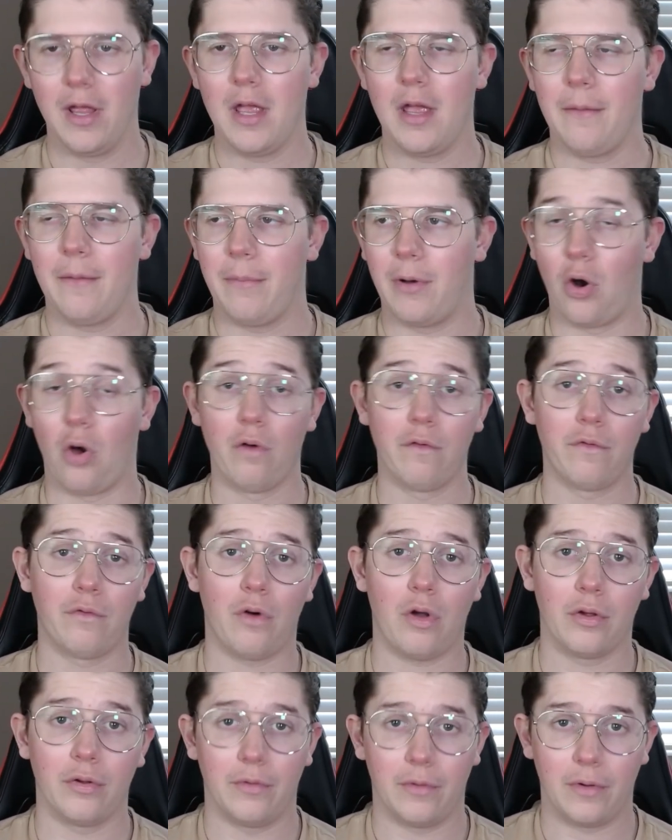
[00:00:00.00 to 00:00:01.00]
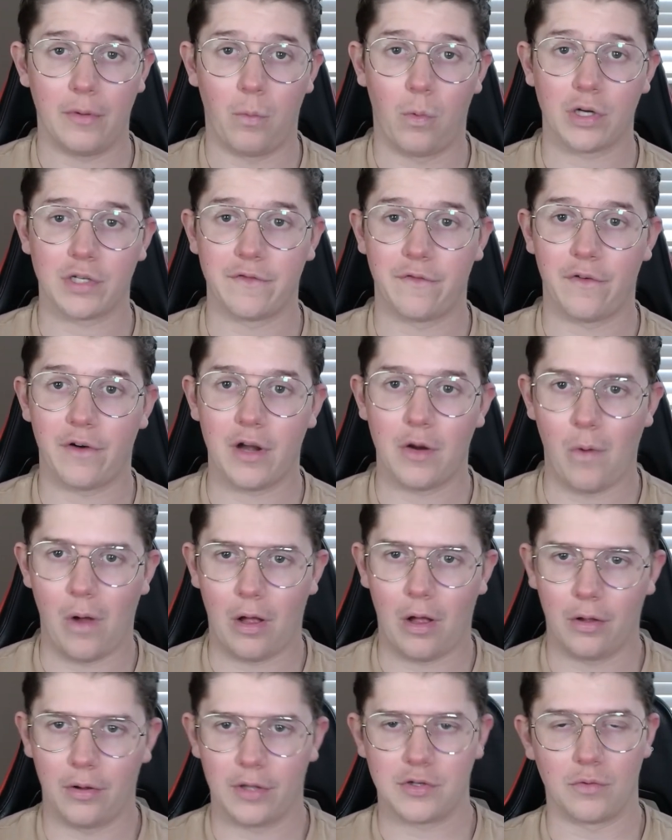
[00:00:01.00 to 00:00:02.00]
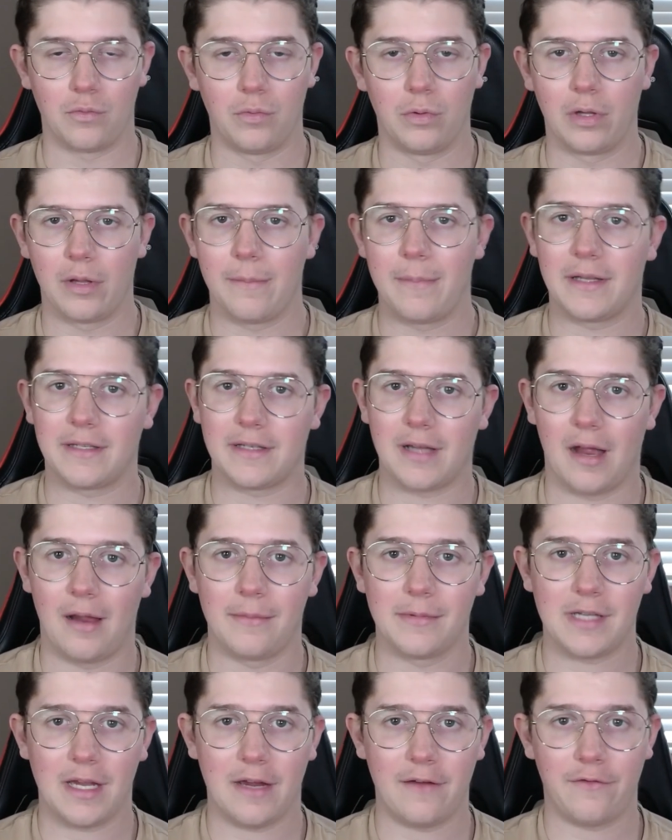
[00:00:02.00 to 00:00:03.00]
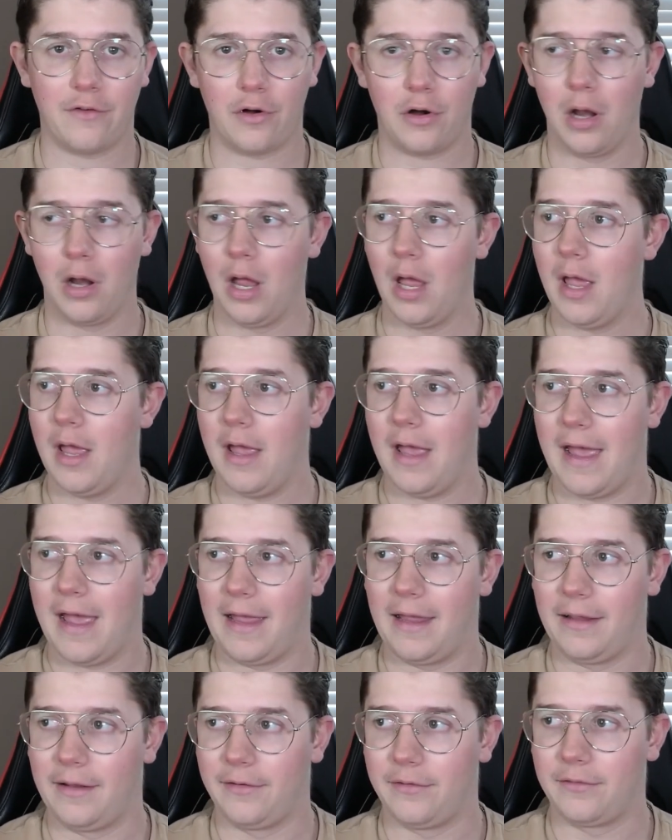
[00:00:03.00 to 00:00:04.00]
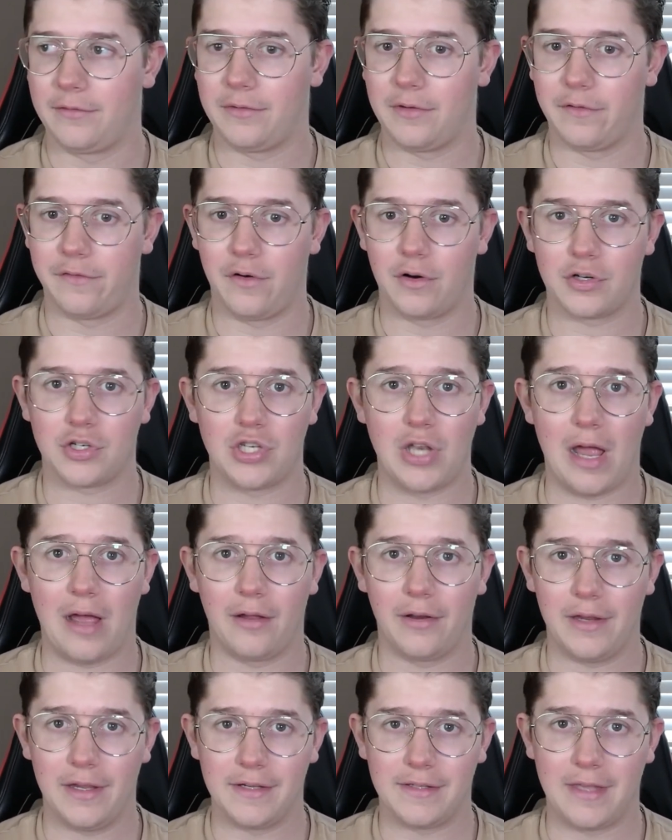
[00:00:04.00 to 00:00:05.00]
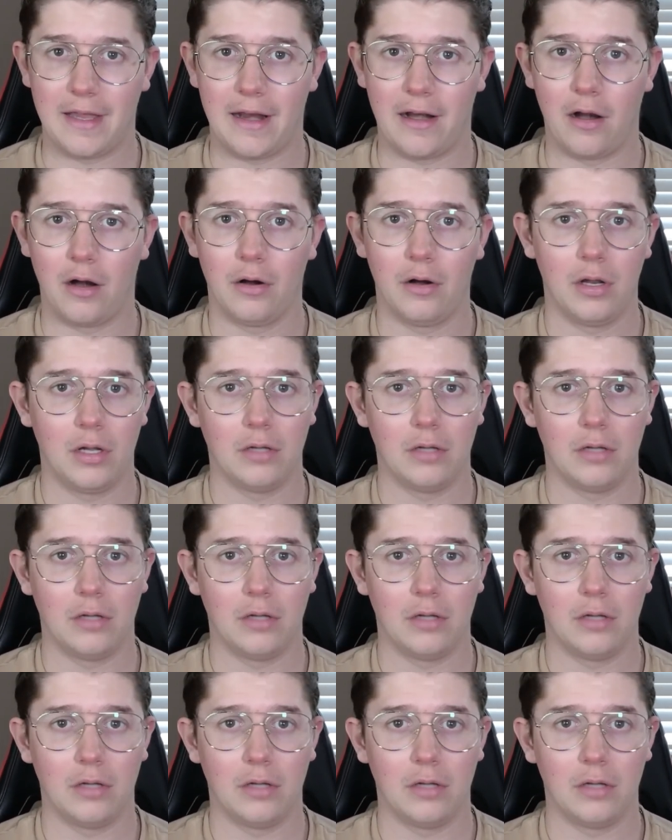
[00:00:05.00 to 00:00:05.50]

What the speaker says: But overall, it works very well. It's a really big time saver, and the functionality is there.